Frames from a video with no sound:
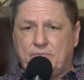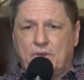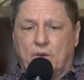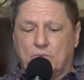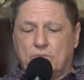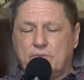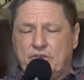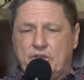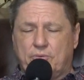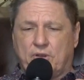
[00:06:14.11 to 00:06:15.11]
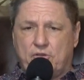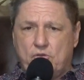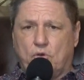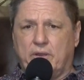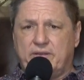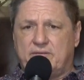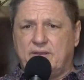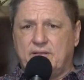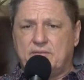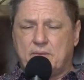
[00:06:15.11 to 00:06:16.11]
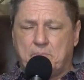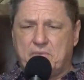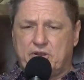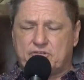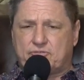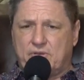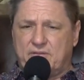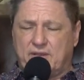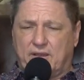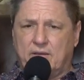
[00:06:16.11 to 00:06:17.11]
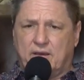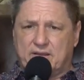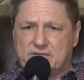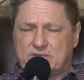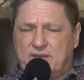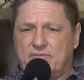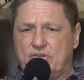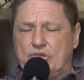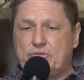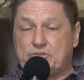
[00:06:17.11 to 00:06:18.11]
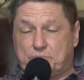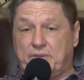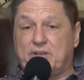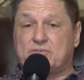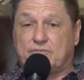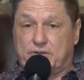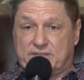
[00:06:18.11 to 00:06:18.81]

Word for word: no, your anointing, the ministry that God has given you speaks for